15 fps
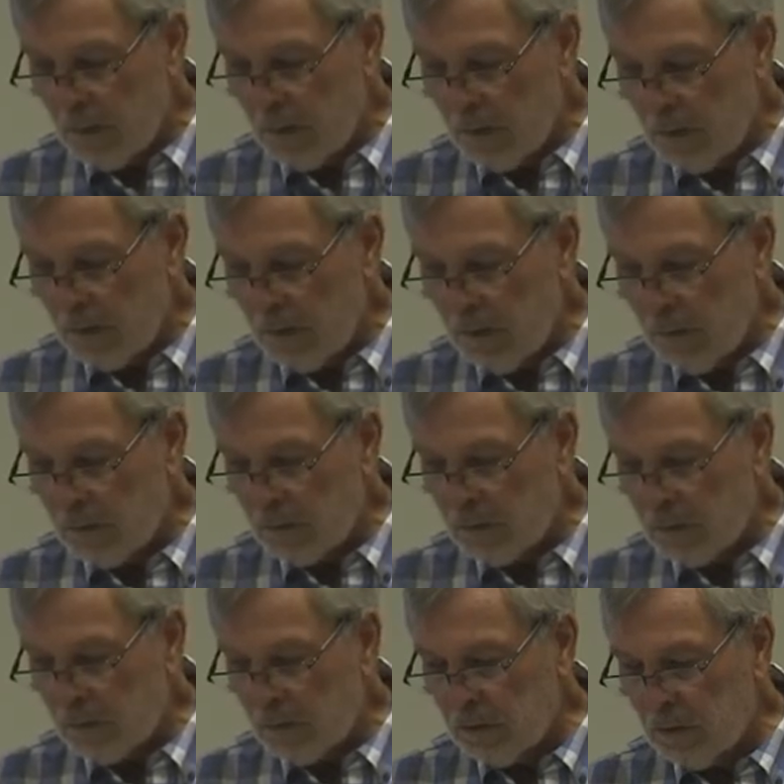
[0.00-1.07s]
clear up
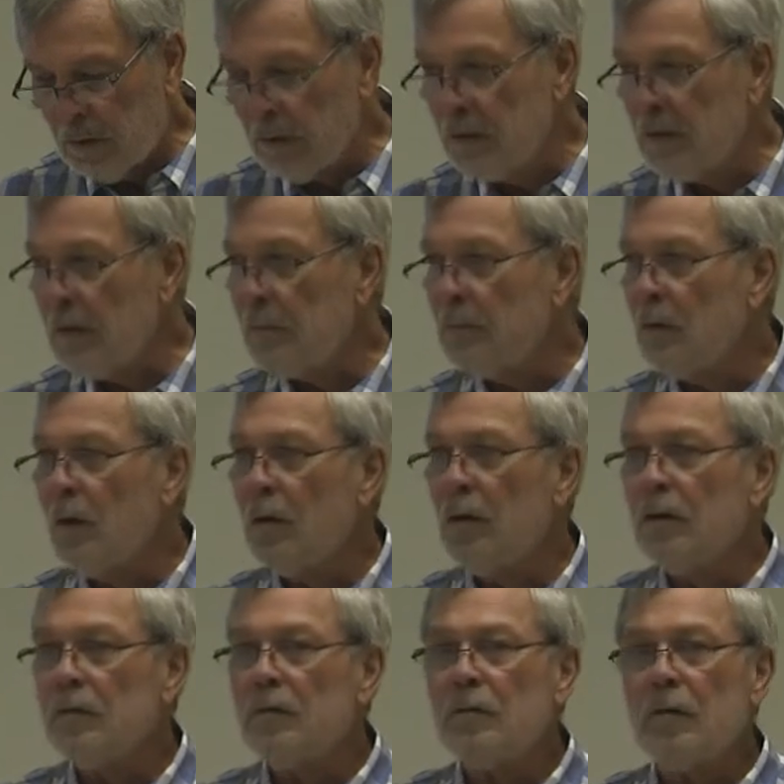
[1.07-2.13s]
to the depot
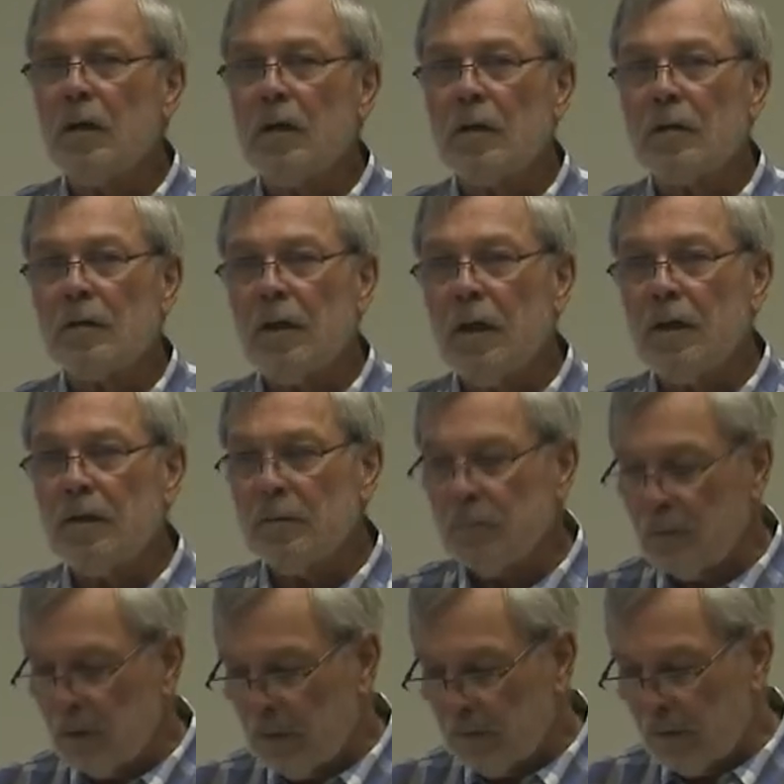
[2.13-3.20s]
at uh, Canyon
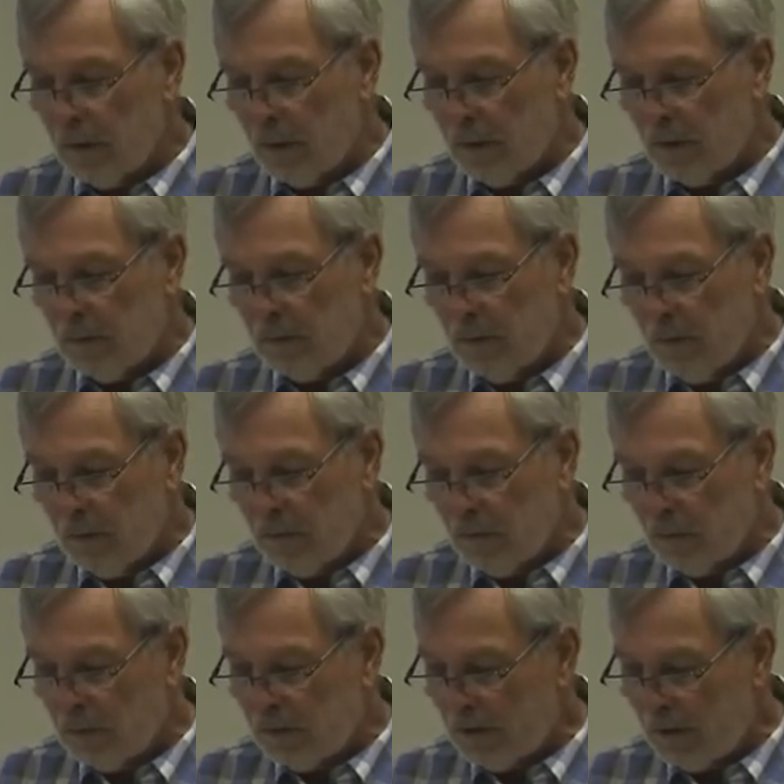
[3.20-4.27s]
Boulevard and
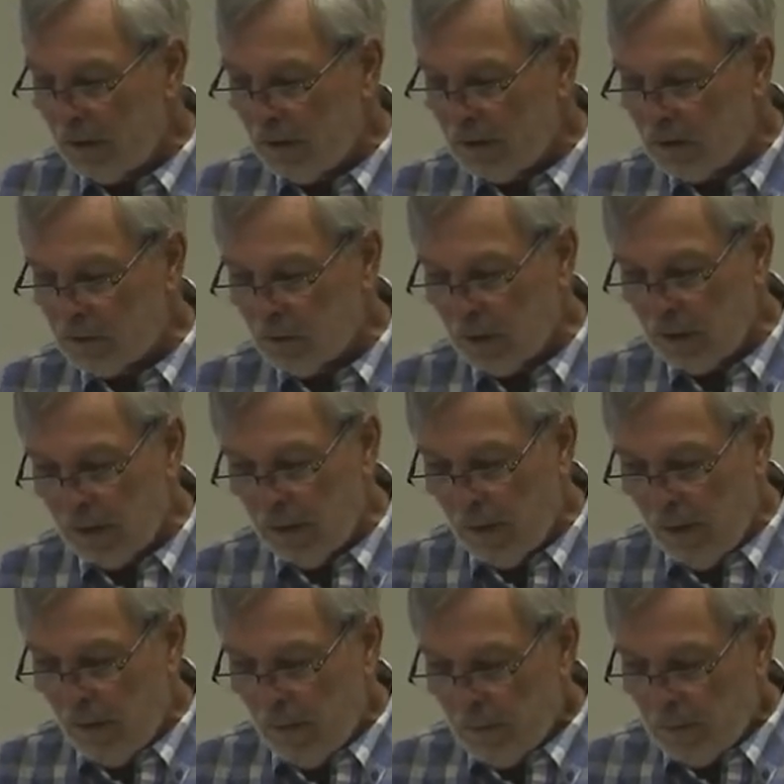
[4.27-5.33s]
14th Street.
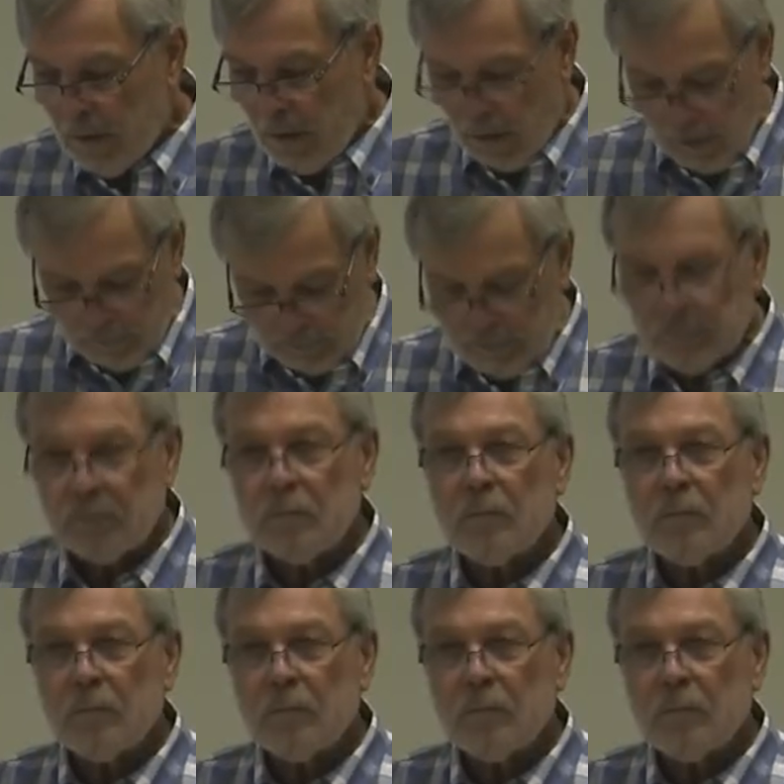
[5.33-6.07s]
Um,